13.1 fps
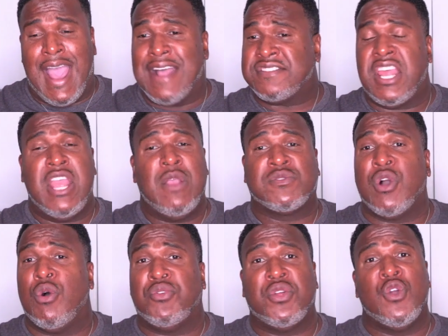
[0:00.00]
God said he was
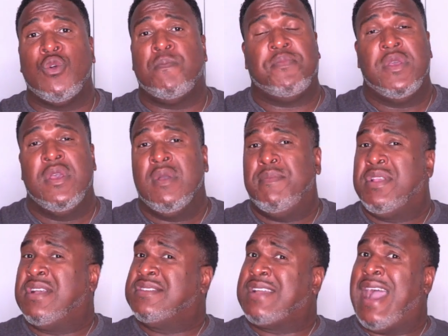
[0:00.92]
going to do,
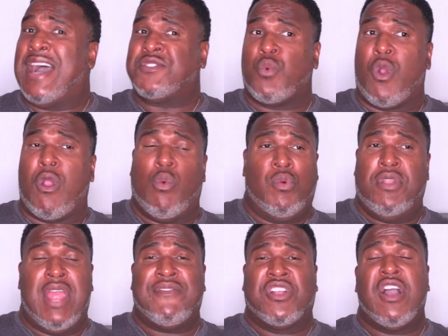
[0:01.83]
because God's word will
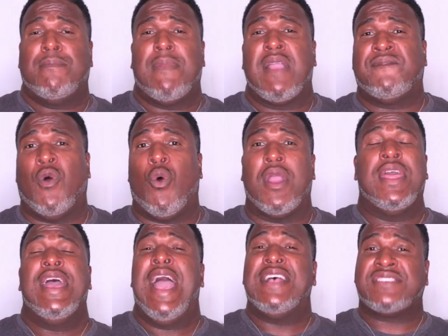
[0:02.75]
never come back
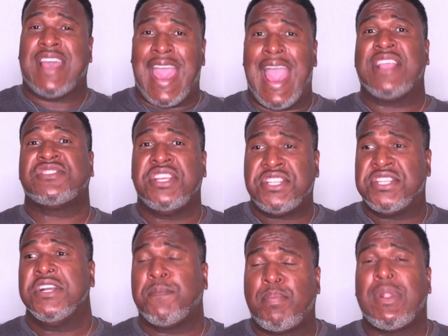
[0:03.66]
void, has actually
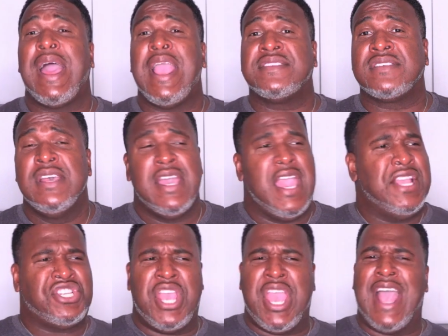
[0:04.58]
took place.
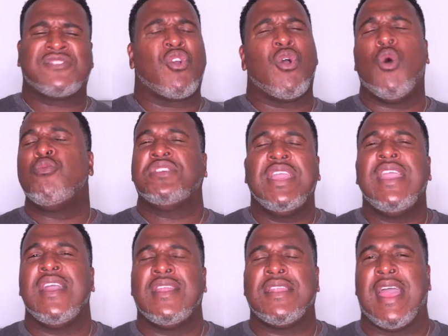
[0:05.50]
And she has her own
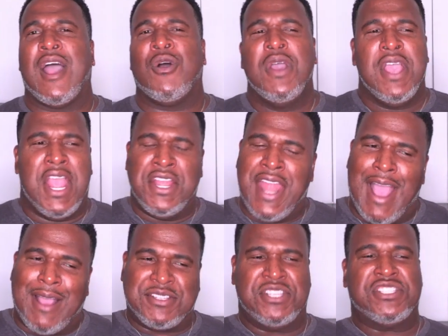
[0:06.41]
kid now. And
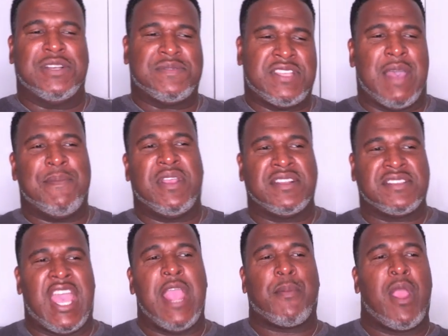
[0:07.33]
now she's upset
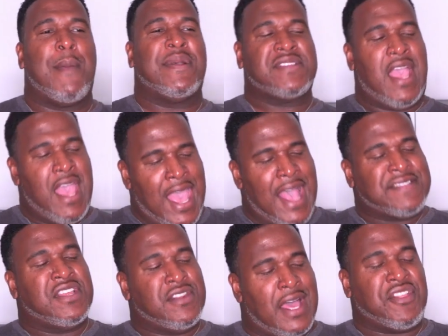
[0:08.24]
because Abraham has,
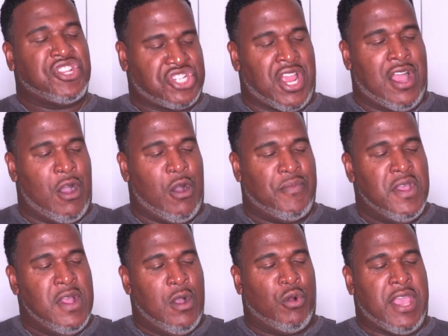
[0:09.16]
has another child,
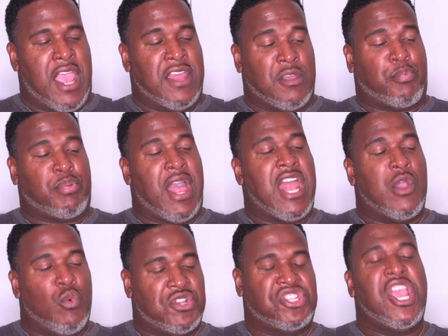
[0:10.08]
okay, and the plan
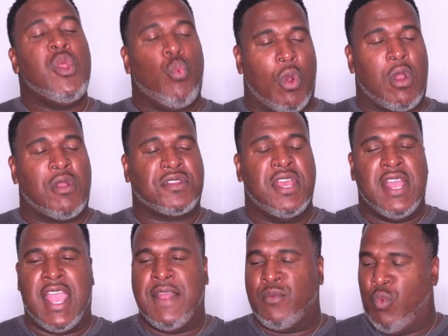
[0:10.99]
in which she worked
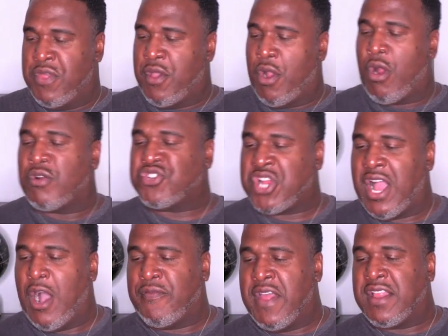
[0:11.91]
and with her
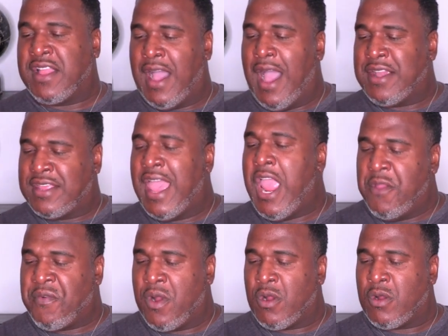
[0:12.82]
child that God
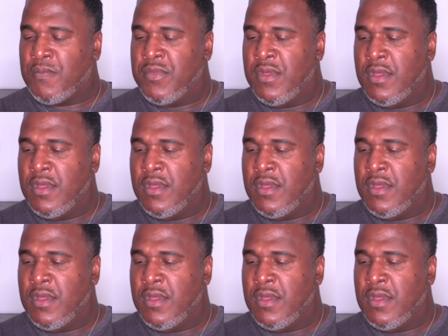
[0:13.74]
gave her.